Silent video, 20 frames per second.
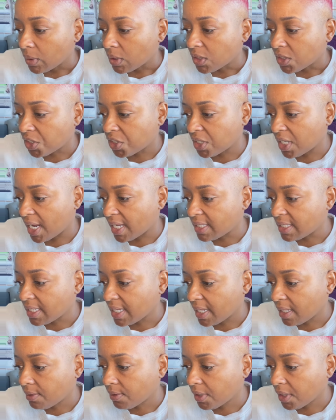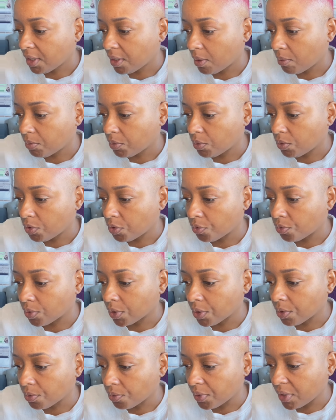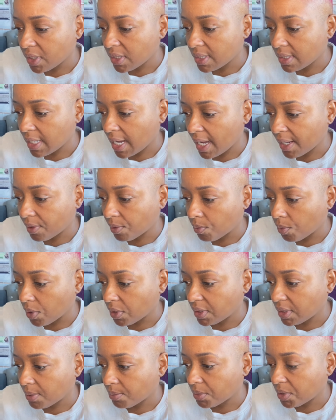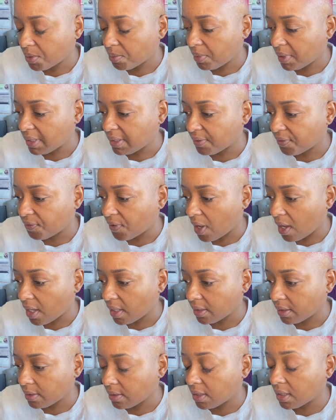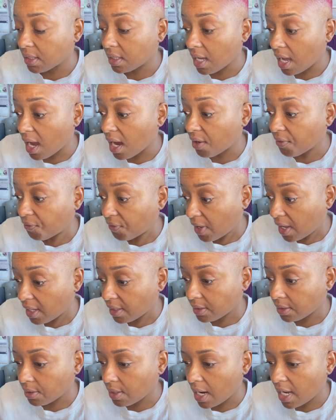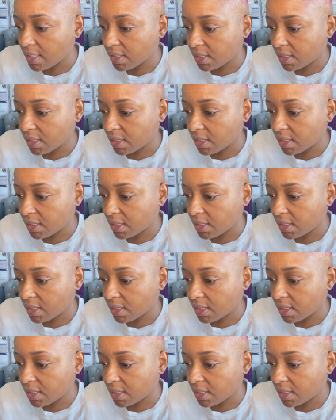Should I tell him the real reason I don't want them to be the godfather, or